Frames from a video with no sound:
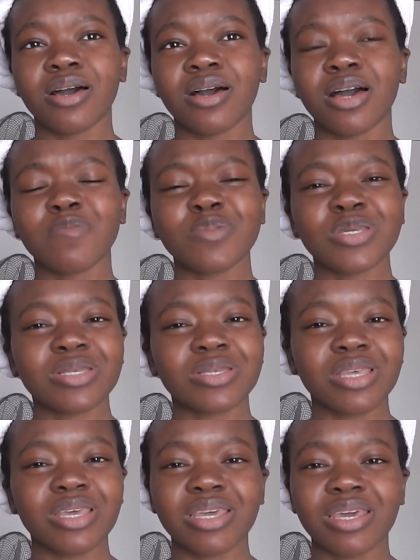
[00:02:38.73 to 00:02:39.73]
I'm
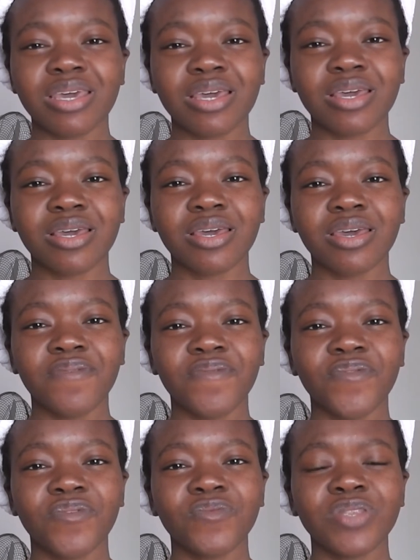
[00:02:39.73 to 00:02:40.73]
just thinking,
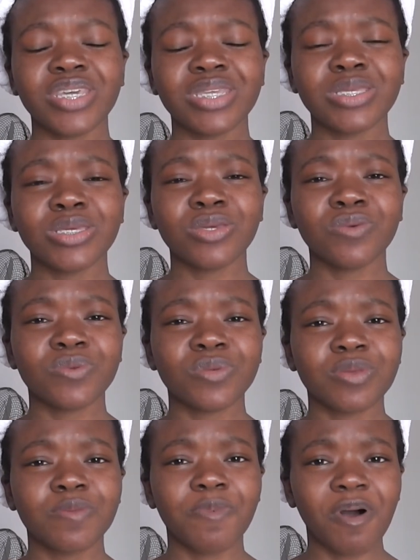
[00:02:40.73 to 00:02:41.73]
if you need to
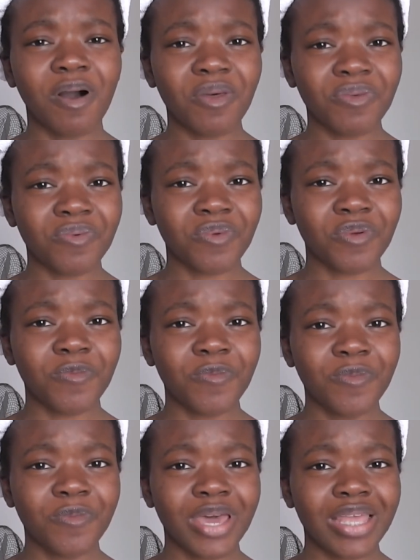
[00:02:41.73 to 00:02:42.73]
use the
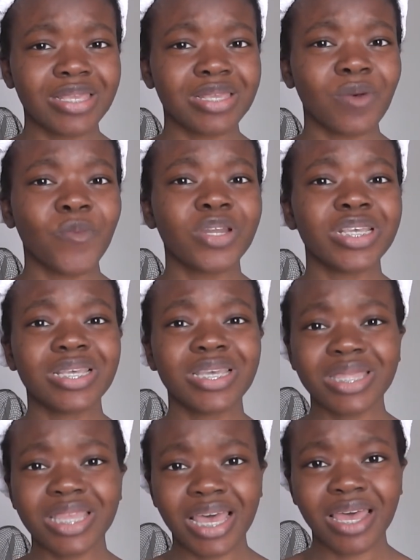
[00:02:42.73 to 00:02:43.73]
bathroom and someone is
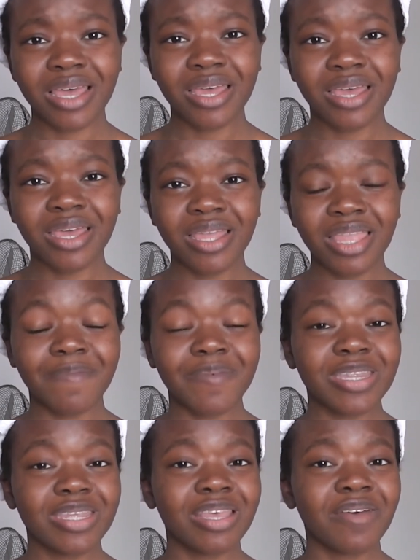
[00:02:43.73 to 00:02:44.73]
in there, they've
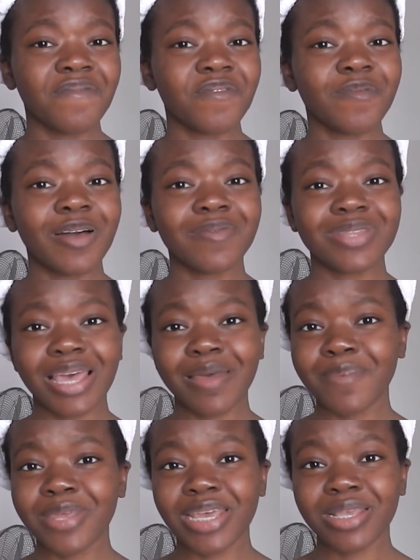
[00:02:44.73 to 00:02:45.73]
been in there for about
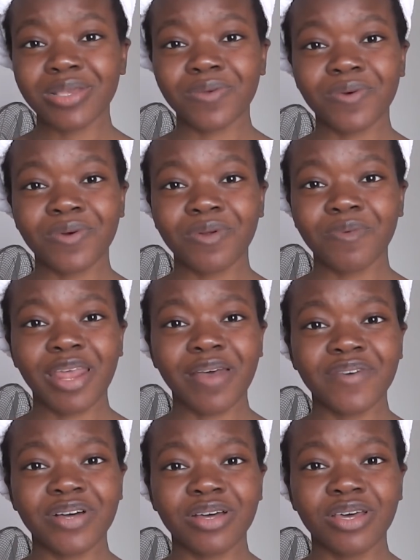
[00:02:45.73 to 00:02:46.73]
10 minutes or
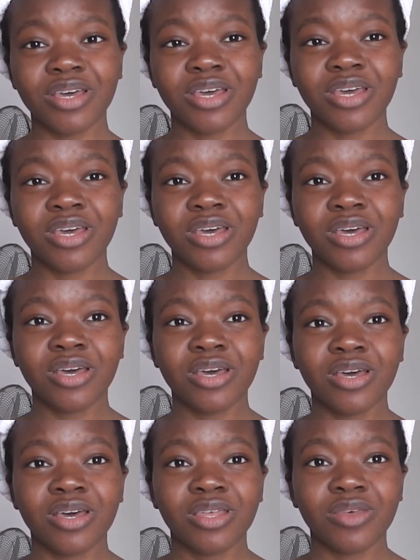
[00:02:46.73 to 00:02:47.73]
whatever,
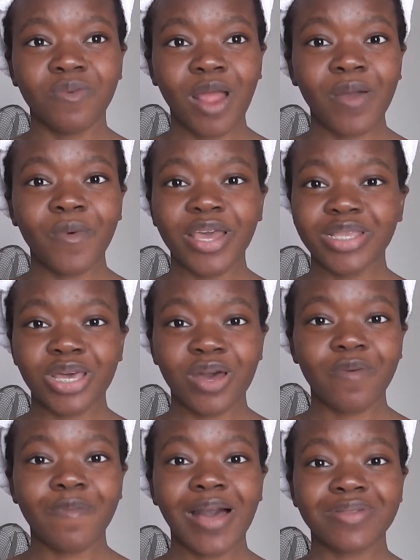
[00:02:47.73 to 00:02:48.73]
the right way to
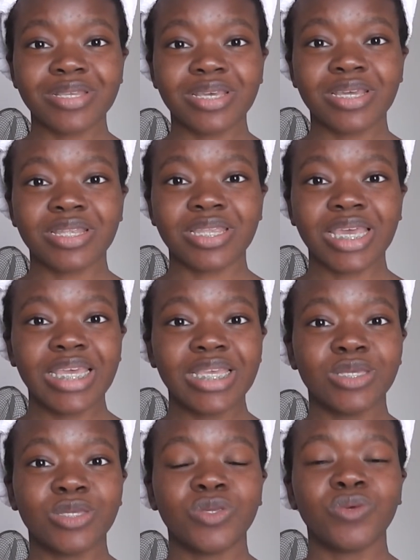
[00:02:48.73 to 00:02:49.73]
go about it
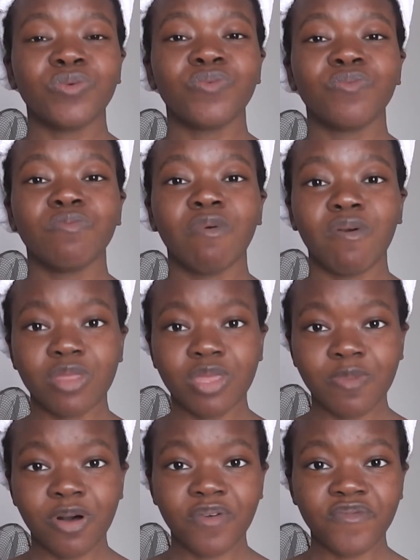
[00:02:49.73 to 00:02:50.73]
is to knock on
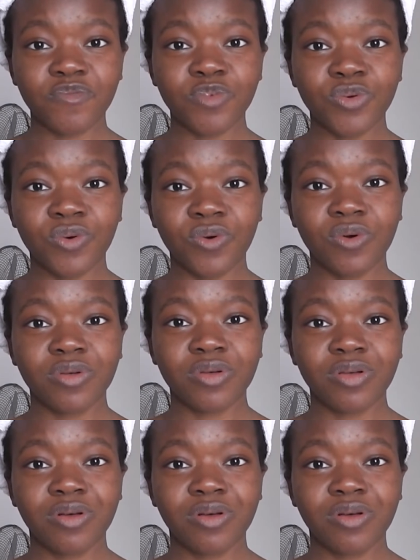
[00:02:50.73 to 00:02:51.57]
the bathroom door,